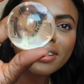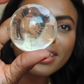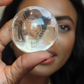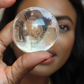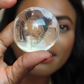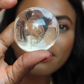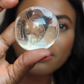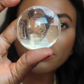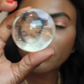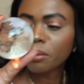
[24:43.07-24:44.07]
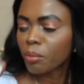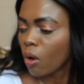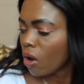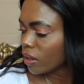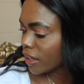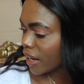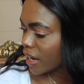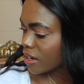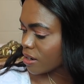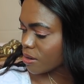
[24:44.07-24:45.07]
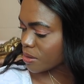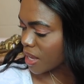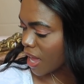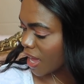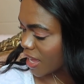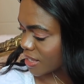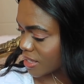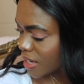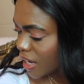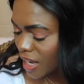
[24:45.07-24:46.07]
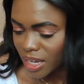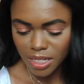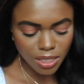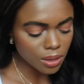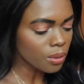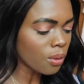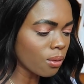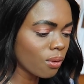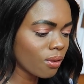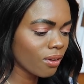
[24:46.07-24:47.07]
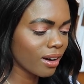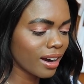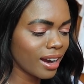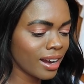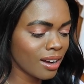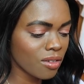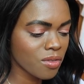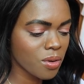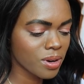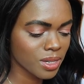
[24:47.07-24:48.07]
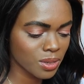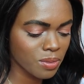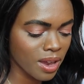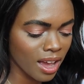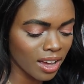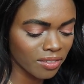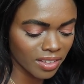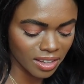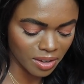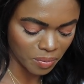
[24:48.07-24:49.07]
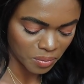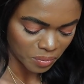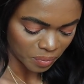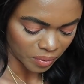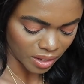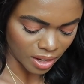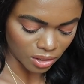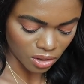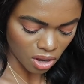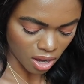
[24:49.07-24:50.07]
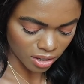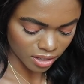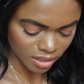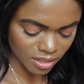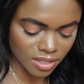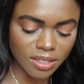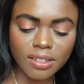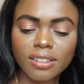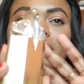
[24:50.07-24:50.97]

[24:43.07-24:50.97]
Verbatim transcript: It's like, like a cool little ball that I can use as the core. And then of course we have the alien goddess.